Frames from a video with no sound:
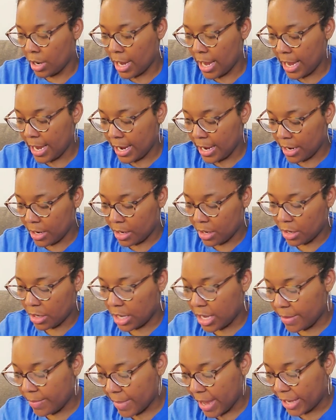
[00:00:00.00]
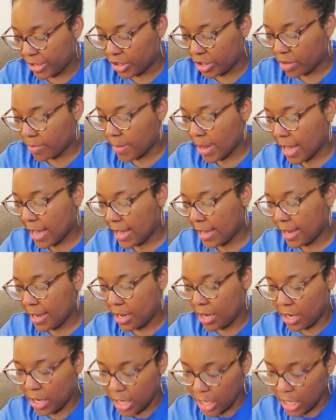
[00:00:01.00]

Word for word: and it matches my.